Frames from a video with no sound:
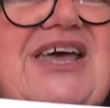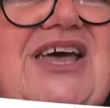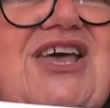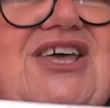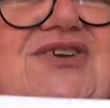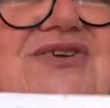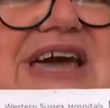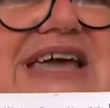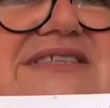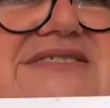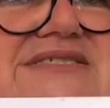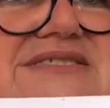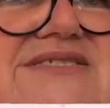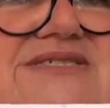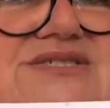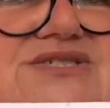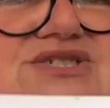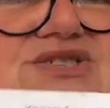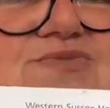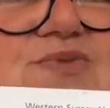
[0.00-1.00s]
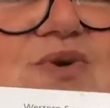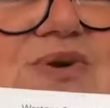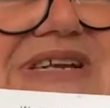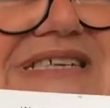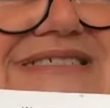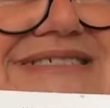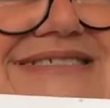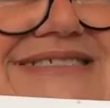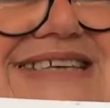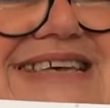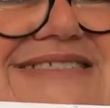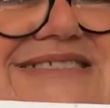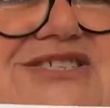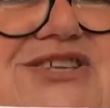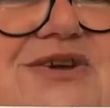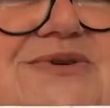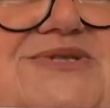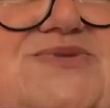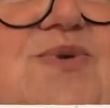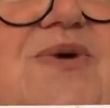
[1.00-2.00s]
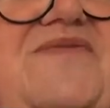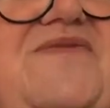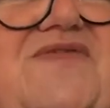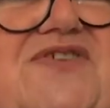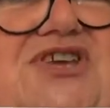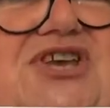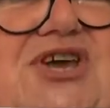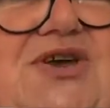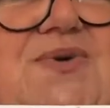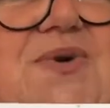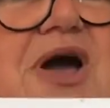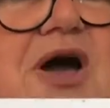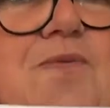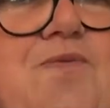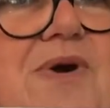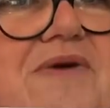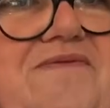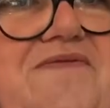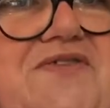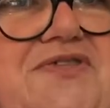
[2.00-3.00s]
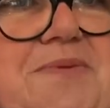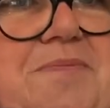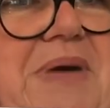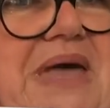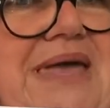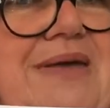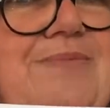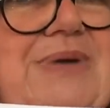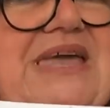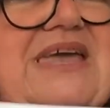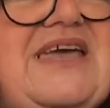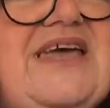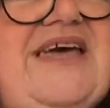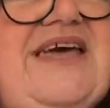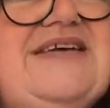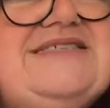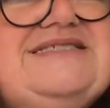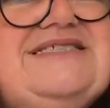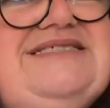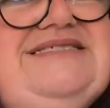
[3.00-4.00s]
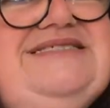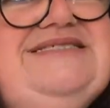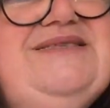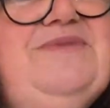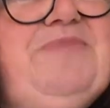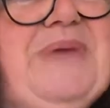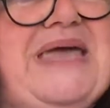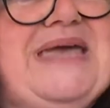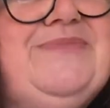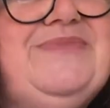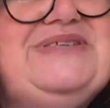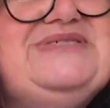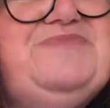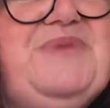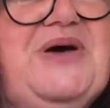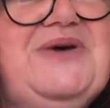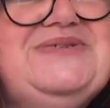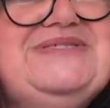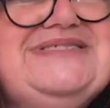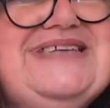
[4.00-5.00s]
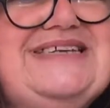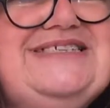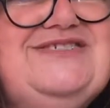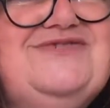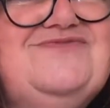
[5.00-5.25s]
you get 2 more little sets of notes, one for you and one for the baby. So this is the baby's postnatal